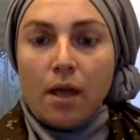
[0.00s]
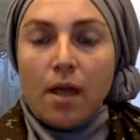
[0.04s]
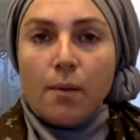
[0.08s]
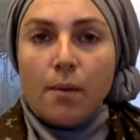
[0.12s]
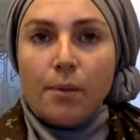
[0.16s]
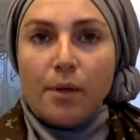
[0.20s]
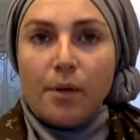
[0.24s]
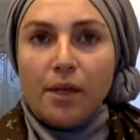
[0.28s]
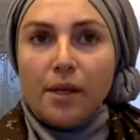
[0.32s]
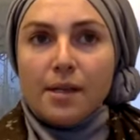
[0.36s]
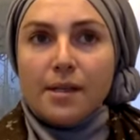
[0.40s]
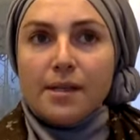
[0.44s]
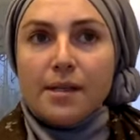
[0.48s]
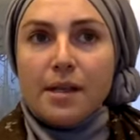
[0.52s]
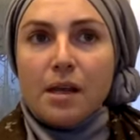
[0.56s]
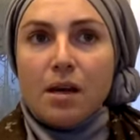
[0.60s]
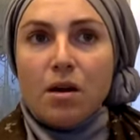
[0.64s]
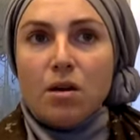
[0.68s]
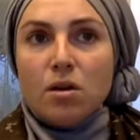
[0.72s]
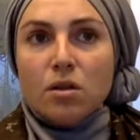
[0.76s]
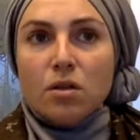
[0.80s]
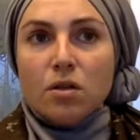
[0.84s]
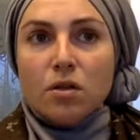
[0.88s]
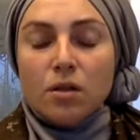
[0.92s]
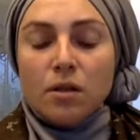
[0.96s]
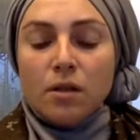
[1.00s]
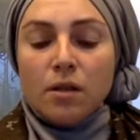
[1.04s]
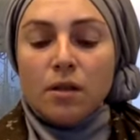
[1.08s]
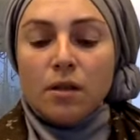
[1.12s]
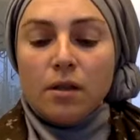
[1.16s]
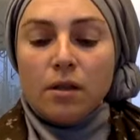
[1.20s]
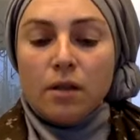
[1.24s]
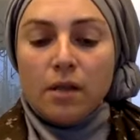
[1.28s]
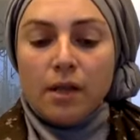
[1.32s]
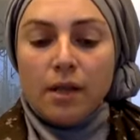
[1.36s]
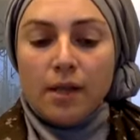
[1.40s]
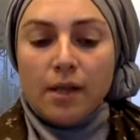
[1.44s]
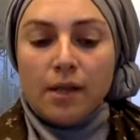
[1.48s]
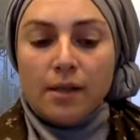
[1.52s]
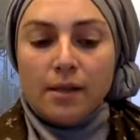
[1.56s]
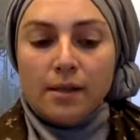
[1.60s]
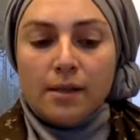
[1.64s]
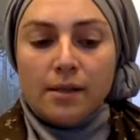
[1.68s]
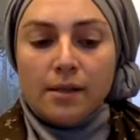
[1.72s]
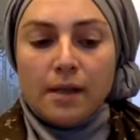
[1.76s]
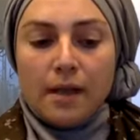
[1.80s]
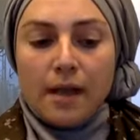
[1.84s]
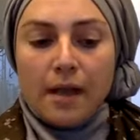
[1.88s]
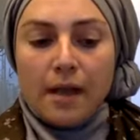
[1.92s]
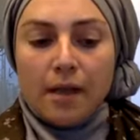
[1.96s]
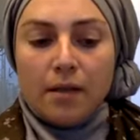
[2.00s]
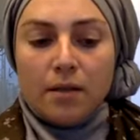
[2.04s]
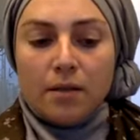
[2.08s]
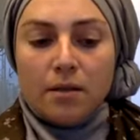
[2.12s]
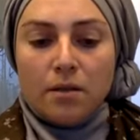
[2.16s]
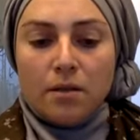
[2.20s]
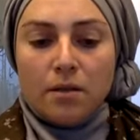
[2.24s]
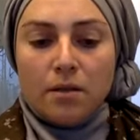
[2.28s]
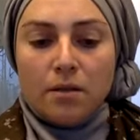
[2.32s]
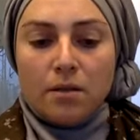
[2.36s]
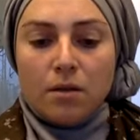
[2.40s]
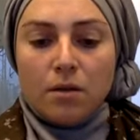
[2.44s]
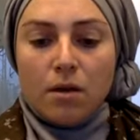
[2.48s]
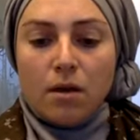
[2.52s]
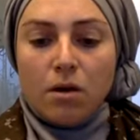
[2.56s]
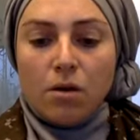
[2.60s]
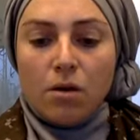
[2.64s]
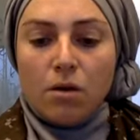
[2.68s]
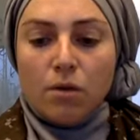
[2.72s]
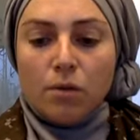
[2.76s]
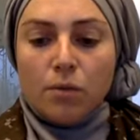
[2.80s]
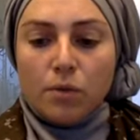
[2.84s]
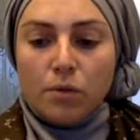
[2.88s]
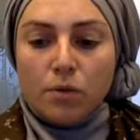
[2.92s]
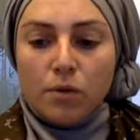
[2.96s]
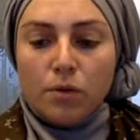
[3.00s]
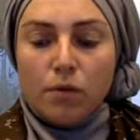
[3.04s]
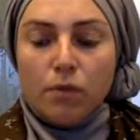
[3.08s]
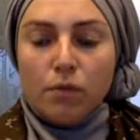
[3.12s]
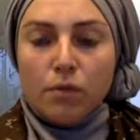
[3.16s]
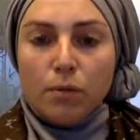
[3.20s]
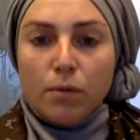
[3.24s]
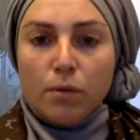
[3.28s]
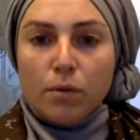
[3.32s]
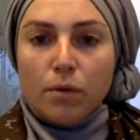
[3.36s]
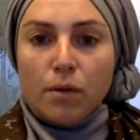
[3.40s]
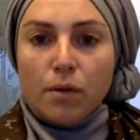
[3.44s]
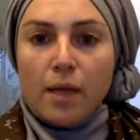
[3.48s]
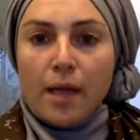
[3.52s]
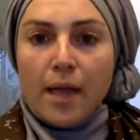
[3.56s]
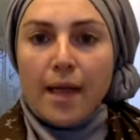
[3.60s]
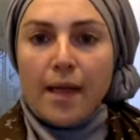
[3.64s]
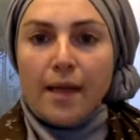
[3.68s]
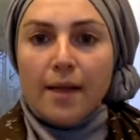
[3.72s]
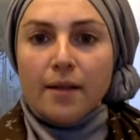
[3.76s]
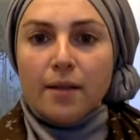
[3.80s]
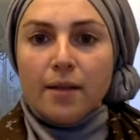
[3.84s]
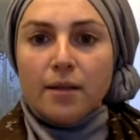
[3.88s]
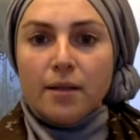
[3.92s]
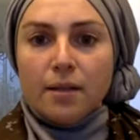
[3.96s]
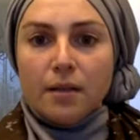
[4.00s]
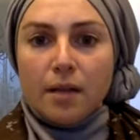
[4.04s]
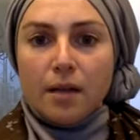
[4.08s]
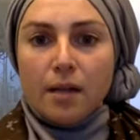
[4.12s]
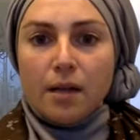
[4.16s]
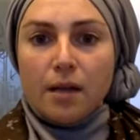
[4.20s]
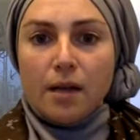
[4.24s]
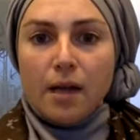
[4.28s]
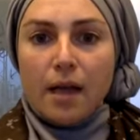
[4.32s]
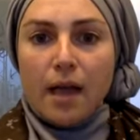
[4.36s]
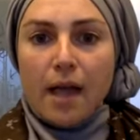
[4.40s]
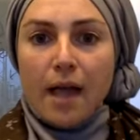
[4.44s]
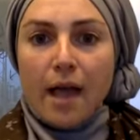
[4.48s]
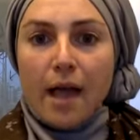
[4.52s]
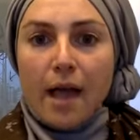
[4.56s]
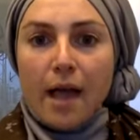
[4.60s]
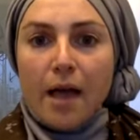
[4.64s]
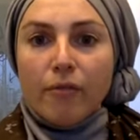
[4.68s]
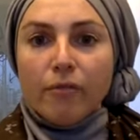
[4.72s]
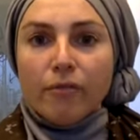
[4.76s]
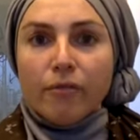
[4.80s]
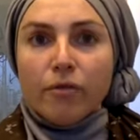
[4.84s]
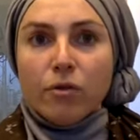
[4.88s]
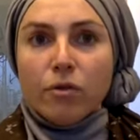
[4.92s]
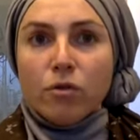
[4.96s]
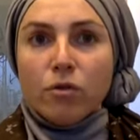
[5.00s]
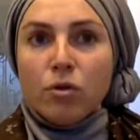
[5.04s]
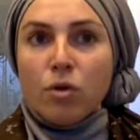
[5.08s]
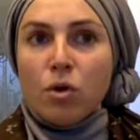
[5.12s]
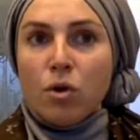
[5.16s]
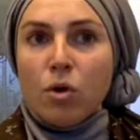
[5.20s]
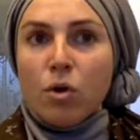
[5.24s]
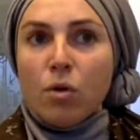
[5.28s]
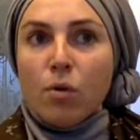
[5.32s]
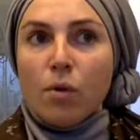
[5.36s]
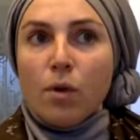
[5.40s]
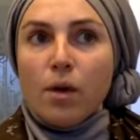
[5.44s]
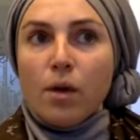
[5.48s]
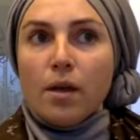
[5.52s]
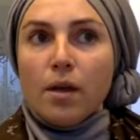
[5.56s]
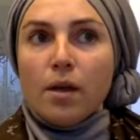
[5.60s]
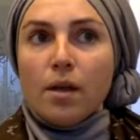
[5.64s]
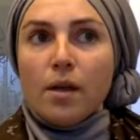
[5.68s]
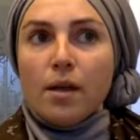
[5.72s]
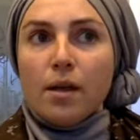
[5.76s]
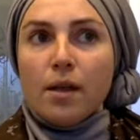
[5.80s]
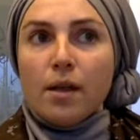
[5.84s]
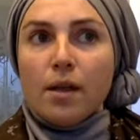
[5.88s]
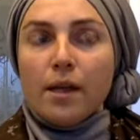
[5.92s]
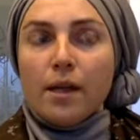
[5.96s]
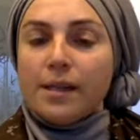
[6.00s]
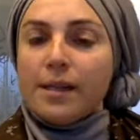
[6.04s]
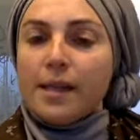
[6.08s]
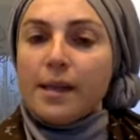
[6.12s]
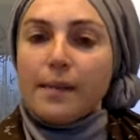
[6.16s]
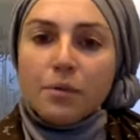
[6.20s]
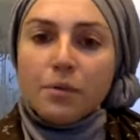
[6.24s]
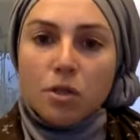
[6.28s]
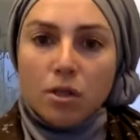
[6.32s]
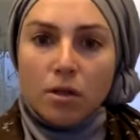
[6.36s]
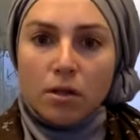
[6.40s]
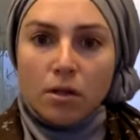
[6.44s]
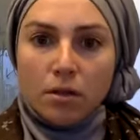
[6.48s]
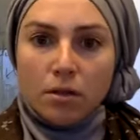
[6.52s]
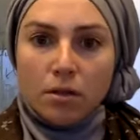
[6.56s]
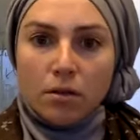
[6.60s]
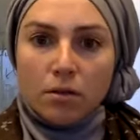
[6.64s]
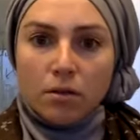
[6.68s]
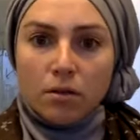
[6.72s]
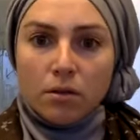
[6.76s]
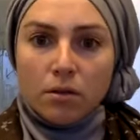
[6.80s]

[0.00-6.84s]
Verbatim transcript: Because there are certain things that are observable and have no exception